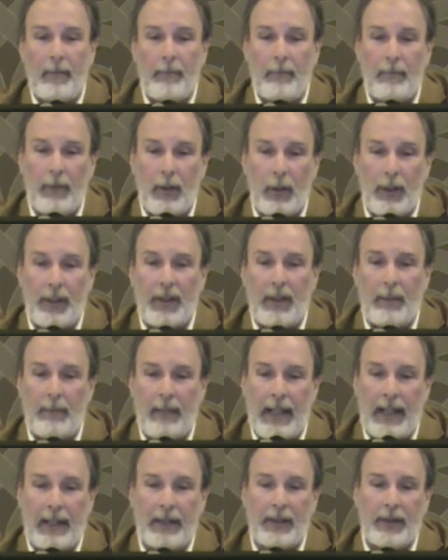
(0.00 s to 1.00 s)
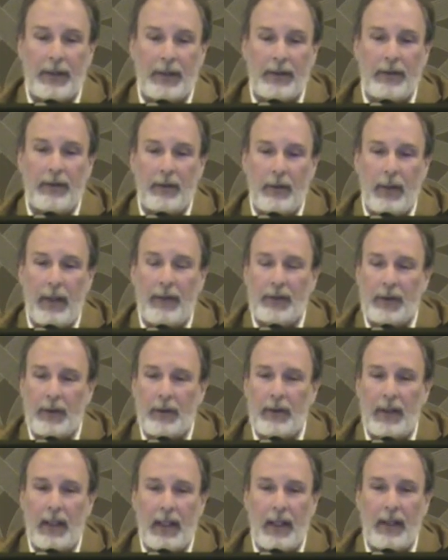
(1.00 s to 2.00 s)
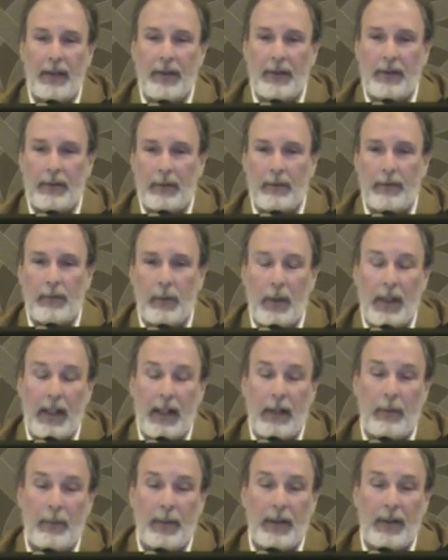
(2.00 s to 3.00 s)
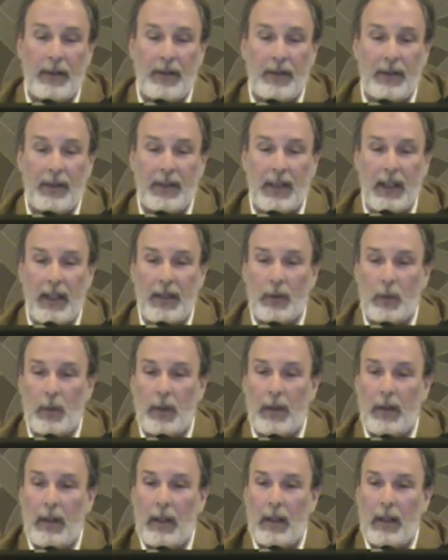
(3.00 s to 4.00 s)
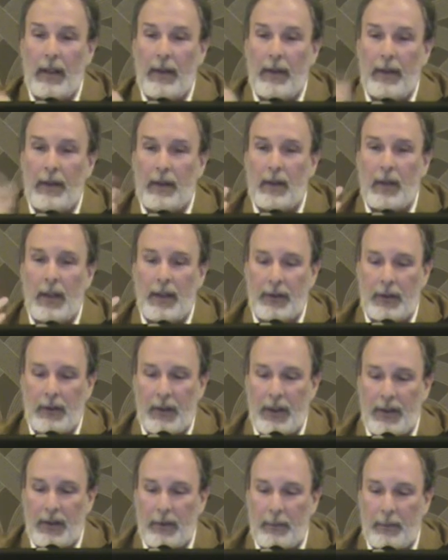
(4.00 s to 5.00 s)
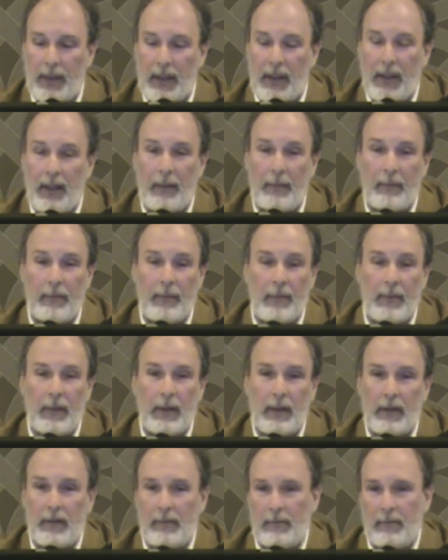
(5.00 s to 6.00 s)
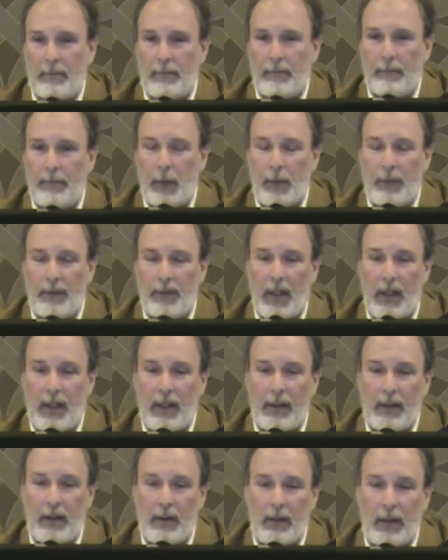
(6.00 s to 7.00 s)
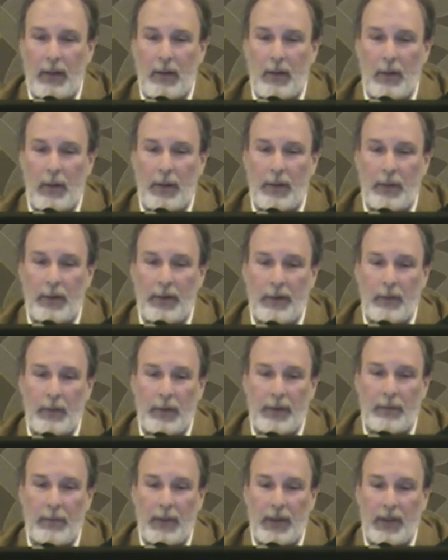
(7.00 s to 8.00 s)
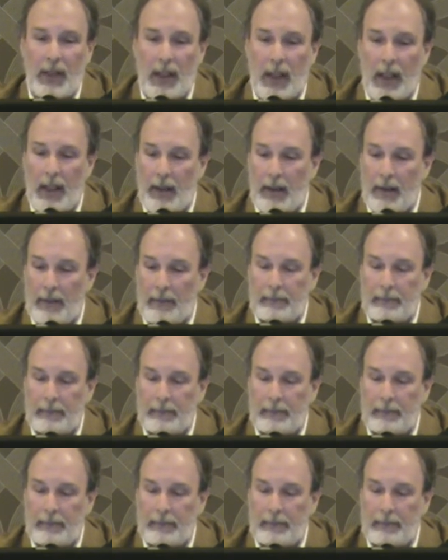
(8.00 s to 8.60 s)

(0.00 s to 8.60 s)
look at the max. You have certain days or 48-hour periods in this case where the concentration of PM, both fine and coarse, was much higher.